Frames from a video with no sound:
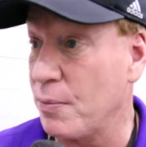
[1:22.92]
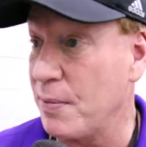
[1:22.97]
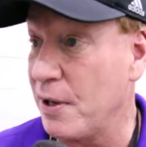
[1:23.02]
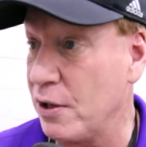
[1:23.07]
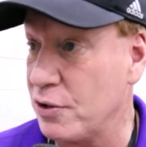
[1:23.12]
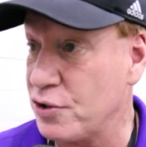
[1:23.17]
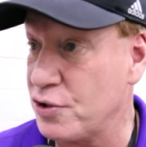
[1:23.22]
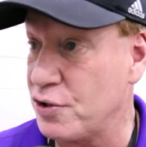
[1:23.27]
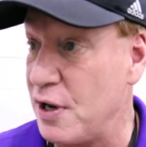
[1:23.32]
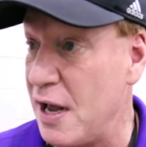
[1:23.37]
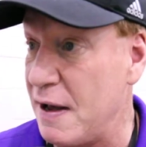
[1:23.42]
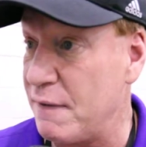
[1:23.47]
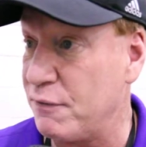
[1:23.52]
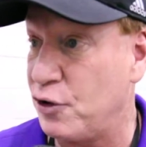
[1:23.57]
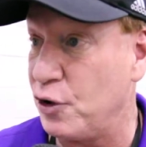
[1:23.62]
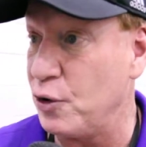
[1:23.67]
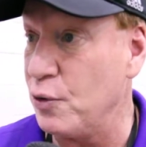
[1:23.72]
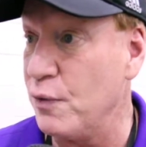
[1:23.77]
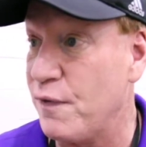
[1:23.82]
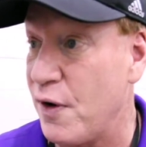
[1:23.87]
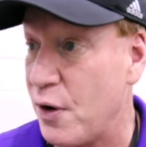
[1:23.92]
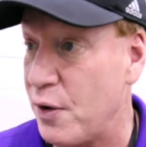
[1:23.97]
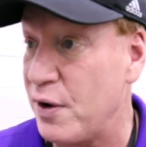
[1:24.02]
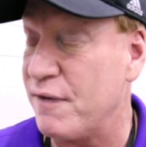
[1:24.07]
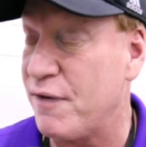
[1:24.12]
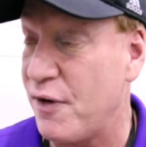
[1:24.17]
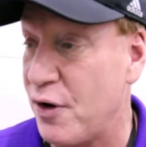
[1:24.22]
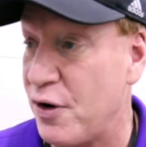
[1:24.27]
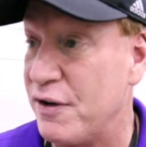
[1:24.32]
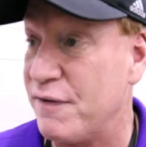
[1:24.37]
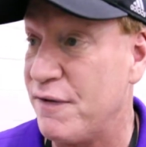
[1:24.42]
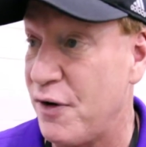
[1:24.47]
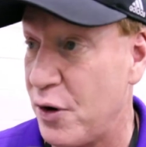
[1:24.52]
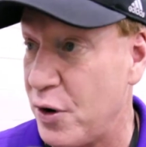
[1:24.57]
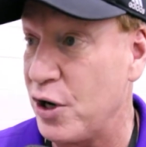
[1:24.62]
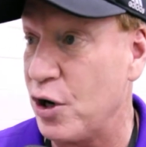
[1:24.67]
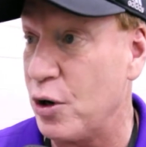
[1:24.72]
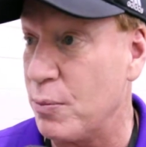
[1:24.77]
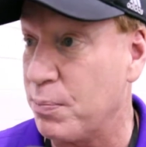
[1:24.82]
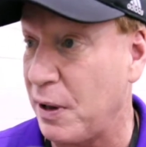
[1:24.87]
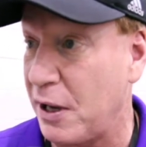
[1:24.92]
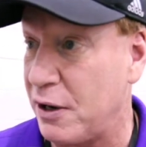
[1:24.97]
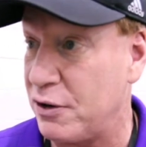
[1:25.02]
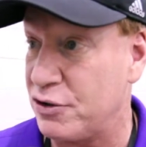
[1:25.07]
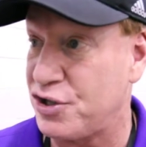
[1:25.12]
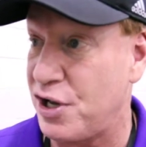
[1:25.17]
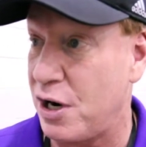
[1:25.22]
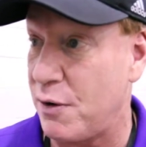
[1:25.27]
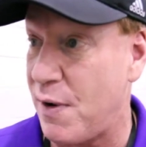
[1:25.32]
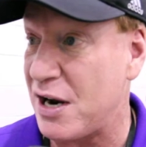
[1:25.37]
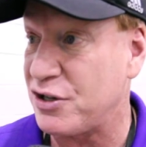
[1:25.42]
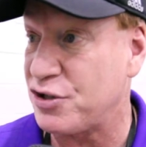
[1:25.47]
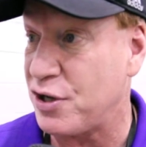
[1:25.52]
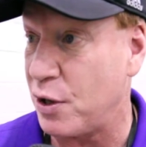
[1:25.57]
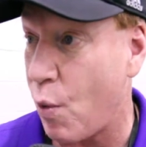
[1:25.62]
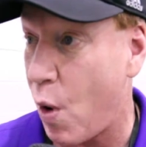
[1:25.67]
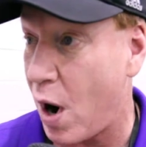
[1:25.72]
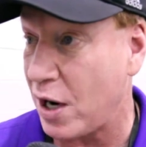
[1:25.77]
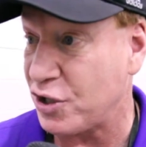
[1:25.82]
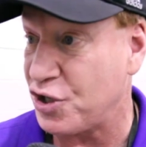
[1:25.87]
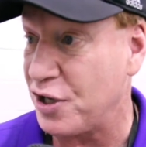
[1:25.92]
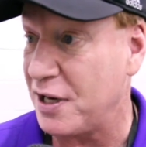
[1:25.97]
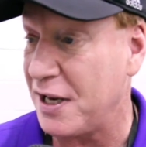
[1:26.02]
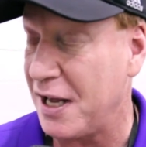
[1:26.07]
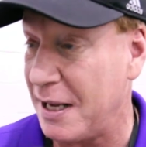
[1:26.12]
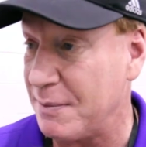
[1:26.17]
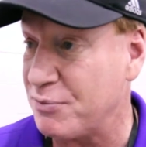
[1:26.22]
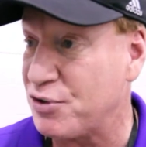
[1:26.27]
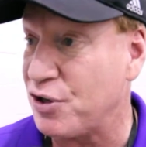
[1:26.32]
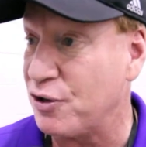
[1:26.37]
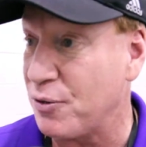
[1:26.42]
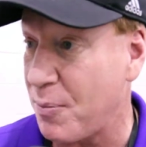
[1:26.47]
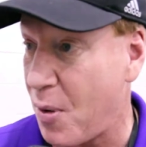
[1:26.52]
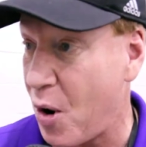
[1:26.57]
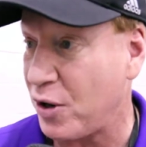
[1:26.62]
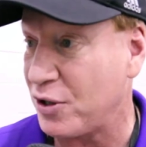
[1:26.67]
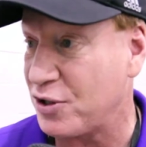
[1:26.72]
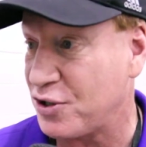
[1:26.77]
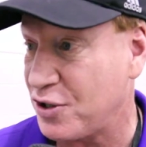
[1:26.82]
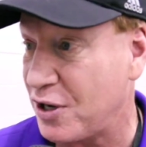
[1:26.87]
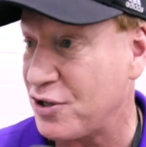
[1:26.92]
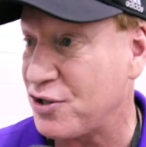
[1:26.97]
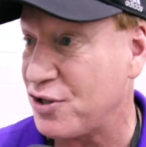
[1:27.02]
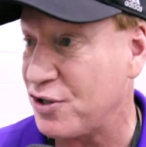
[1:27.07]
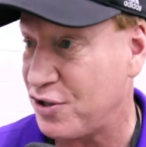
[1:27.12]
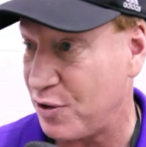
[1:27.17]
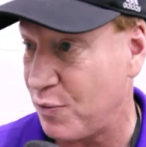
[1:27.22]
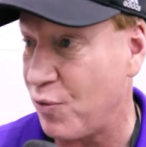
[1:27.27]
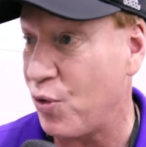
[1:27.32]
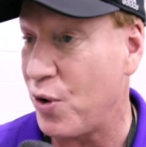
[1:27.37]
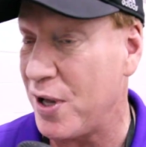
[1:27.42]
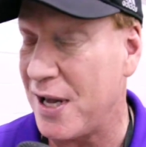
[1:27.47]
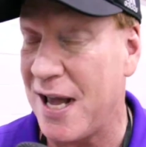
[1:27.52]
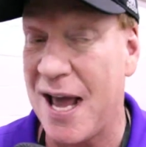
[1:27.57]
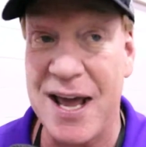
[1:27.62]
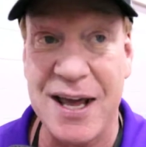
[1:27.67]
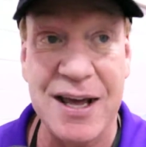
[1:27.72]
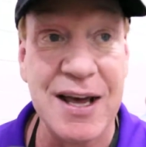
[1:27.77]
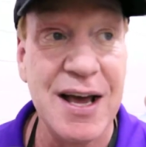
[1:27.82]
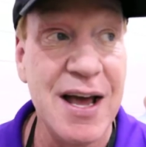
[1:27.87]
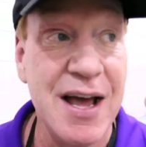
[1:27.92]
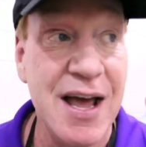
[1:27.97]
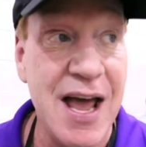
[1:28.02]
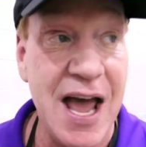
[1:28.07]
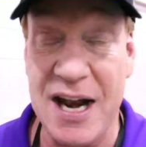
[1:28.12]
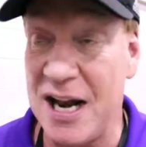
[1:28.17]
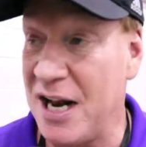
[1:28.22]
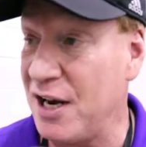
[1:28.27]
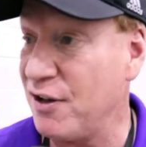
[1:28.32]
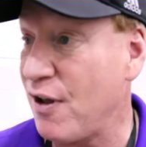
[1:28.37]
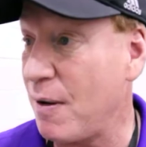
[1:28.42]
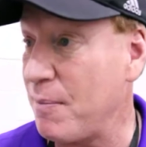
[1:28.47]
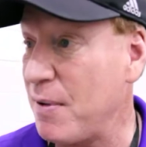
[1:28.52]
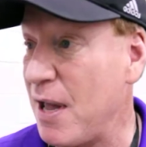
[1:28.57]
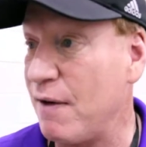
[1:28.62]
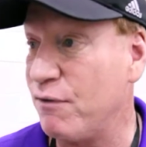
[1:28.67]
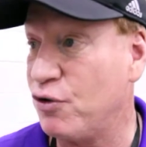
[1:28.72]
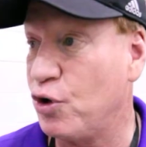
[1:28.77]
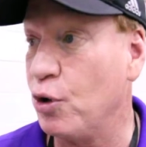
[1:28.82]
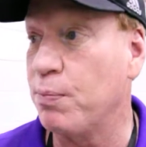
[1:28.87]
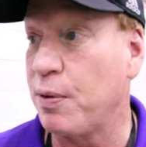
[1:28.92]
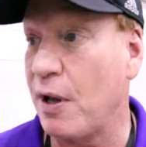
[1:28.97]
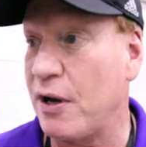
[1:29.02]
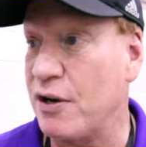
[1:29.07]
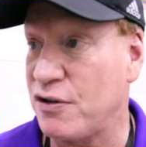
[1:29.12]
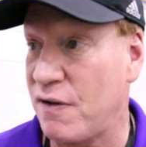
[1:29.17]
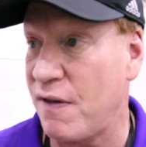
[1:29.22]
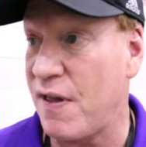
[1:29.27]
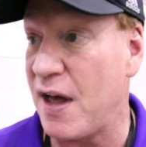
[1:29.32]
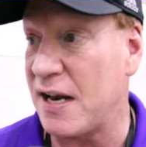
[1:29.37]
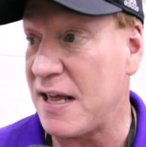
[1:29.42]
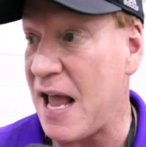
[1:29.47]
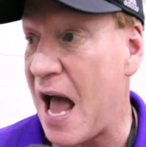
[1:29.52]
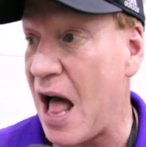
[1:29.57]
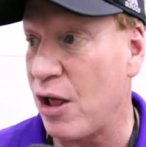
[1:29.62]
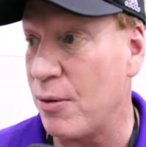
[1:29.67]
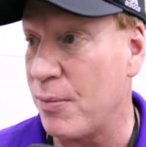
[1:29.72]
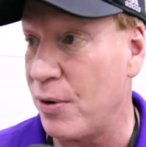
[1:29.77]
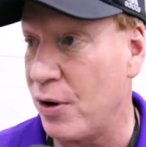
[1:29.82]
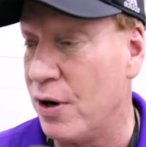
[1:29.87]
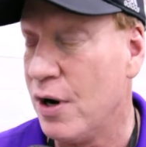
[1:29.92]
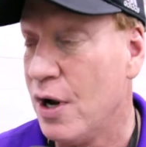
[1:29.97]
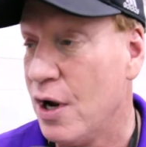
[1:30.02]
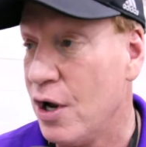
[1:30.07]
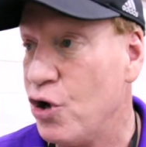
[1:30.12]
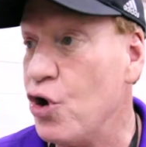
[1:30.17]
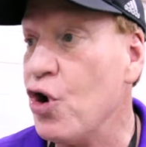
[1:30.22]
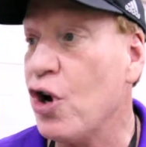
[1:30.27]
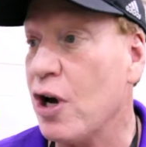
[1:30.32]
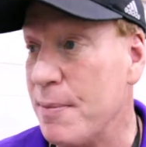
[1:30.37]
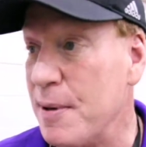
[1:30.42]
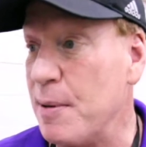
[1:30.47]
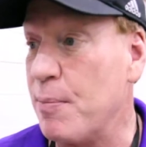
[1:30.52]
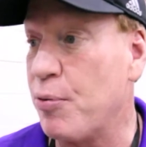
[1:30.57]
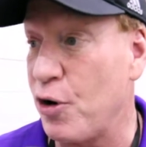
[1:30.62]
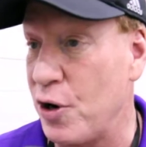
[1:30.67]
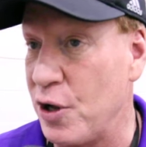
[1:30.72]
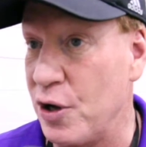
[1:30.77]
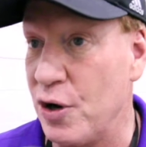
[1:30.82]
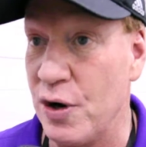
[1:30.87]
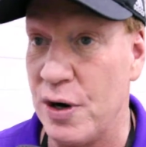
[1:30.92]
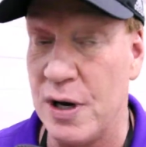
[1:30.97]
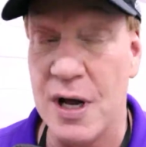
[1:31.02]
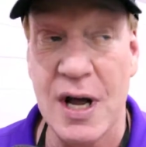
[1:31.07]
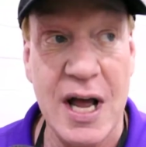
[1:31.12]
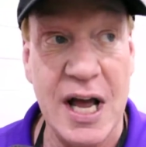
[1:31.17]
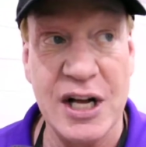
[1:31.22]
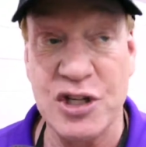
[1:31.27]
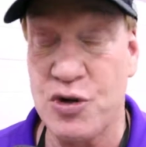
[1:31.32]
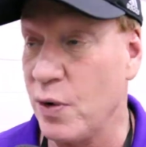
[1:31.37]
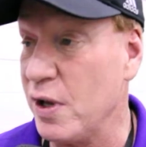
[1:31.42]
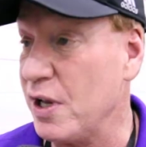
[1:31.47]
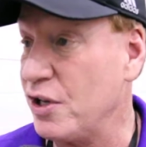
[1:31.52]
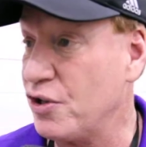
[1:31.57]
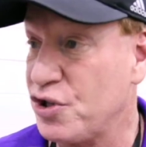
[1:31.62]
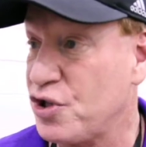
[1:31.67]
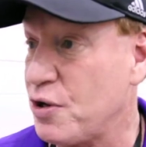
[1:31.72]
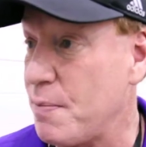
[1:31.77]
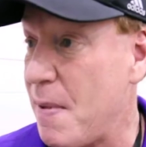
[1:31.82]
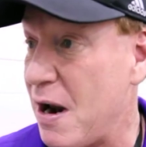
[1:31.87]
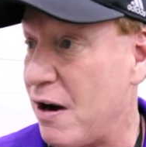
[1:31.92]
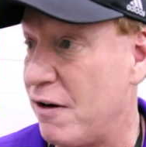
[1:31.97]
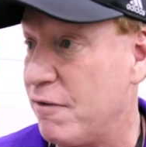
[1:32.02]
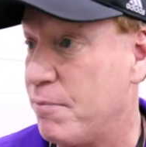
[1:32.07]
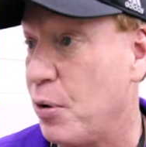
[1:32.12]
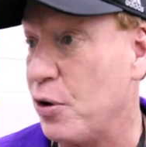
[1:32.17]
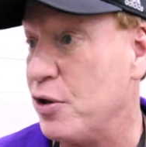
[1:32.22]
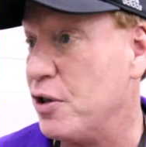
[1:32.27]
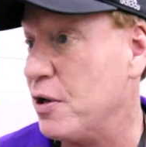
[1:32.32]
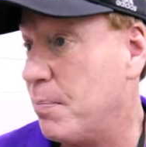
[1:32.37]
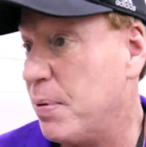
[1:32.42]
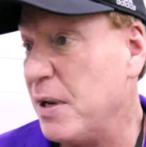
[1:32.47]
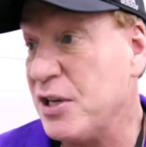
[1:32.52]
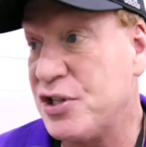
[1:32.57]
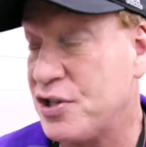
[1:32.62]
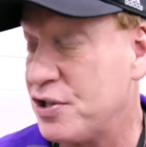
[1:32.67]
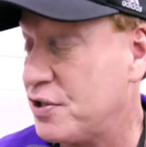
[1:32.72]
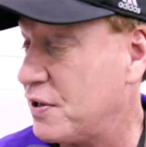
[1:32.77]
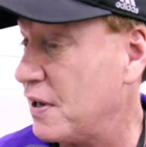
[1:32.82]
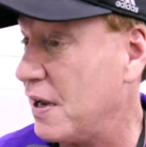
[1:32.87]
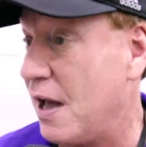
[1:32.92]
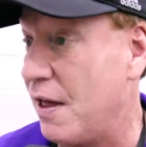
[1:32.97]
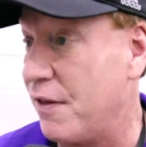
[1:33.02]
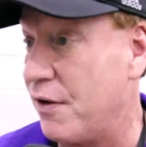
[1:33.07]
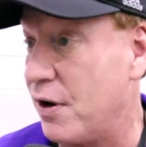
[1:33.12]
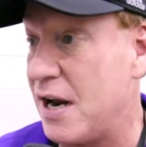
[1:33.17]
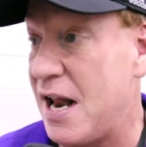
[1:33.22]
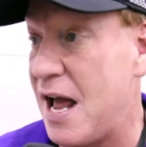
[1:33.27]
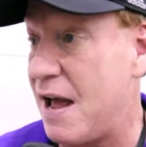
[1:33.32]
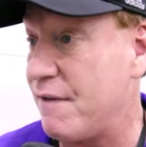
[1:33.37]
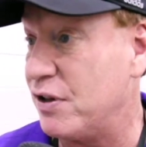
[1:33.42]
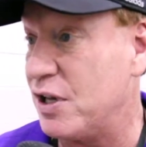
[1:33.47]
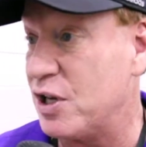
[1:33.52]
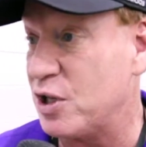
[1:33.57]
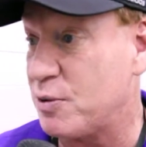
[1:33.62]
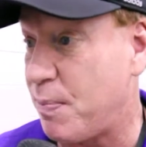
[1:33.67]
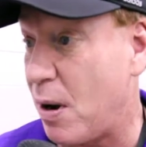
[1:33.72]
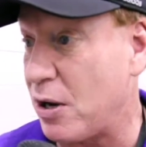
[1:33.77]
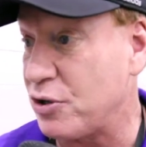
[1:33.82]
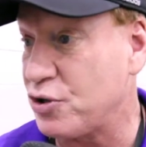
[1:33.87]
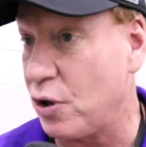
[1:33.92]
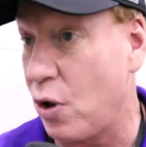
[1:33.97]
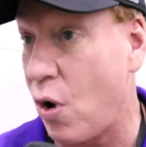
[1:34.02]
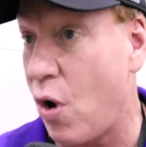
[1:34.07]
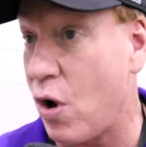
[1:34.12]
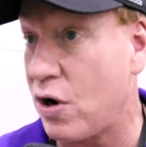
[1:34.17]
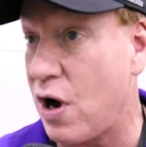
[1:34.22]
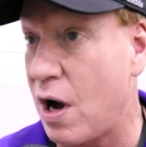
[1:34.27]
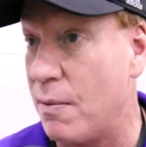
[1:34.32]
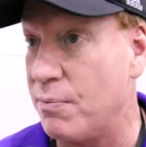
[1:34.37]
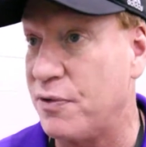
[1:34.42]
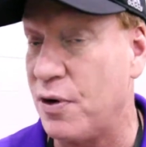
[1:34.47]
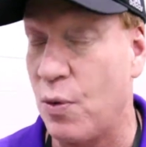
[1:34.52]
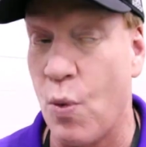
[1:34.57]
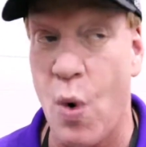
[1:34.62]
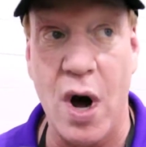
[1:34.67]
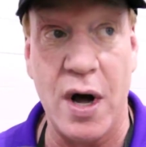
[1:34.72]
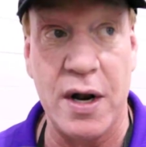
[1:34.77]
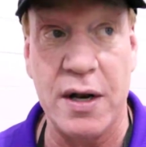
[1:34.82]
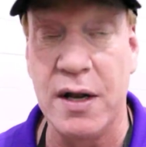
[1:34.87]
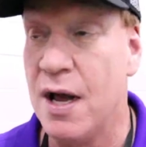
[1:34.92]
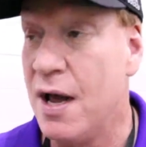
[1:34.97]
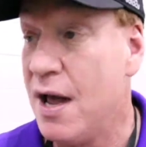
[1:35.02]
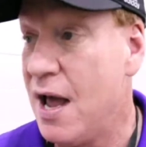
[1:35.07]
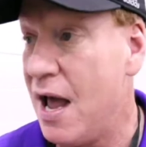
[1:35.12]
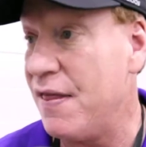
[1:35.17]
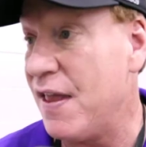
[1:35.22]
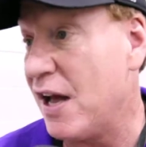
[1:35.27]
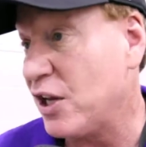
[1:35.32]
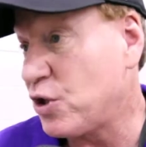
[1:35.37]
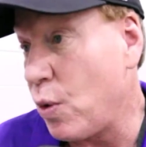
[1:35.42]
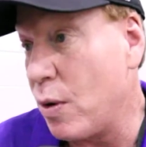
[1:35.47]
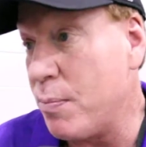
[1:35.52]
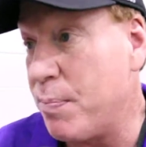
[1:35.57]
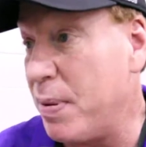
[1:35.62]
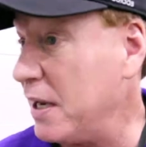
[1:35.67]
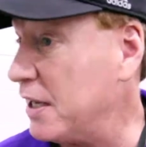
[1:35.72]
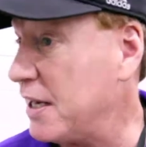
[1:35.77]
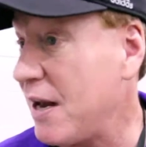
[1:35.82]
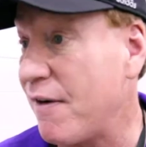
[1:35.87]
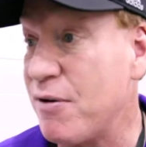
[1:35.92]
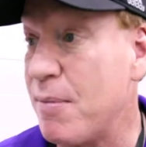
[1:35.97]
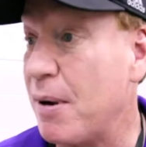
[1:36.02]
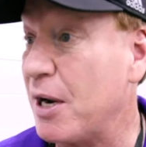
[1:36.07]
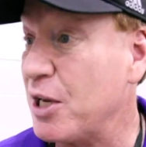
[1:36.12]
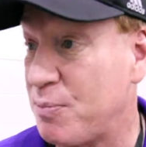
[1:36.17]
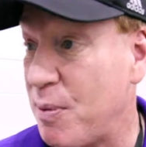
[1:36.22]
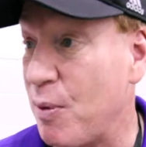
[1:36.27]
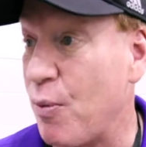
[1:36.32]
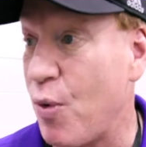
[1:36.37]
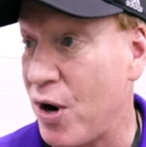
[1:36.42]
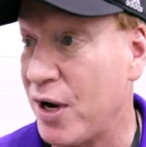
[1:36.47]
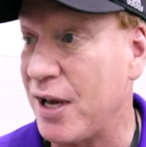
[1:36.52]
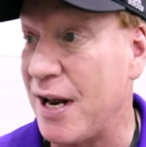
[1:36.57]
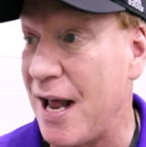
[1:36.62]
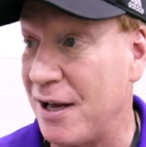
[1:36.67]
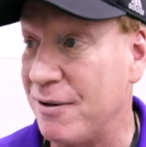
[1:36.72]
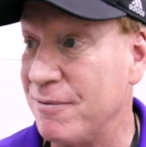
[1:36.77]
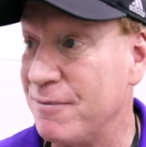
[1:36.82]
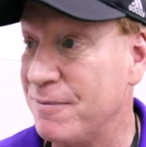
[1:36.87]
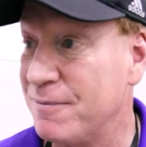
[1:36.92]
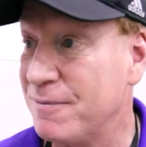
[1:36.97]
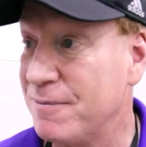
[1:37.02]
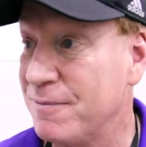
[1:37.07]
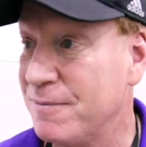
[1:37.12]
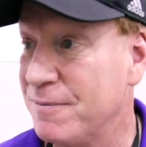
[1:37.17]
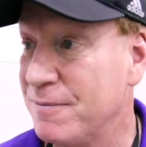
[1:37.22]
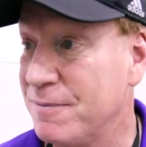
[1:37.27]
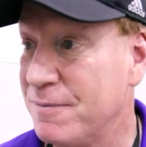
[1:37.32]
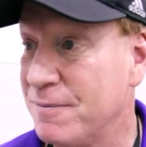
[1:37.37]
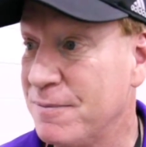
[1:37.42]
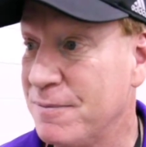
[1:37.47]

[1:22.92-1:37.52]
because you have 2 very good players that are actually watching the games in DeMarcus Cousins and Rudy Gay. And anytime you have 2 players of that caliber, you can be pretty good. It's really just a matter of putting the pieces together and having this puzzle all come to one. And that's what Pete and everybody's been working at. Speaking